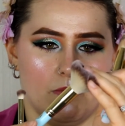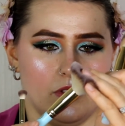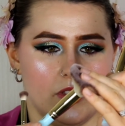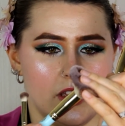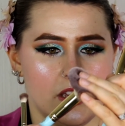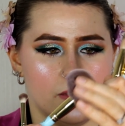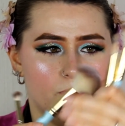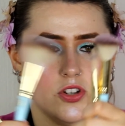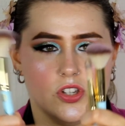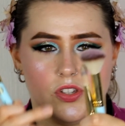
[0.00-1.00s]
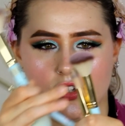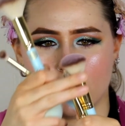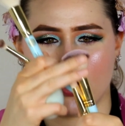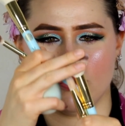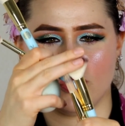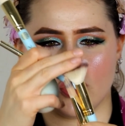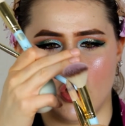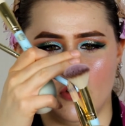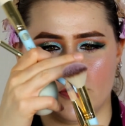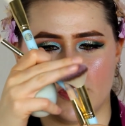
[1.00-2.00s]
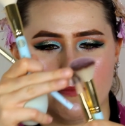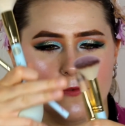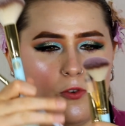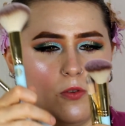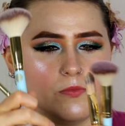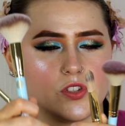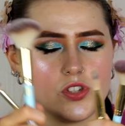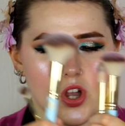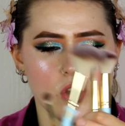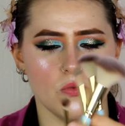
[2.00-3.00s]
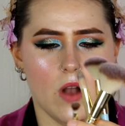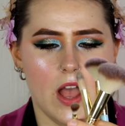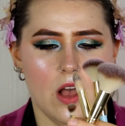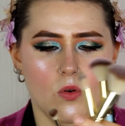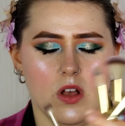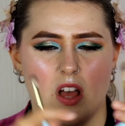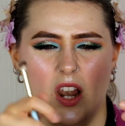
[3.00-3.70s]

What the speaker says: But these brushes are so soft. They perform so well.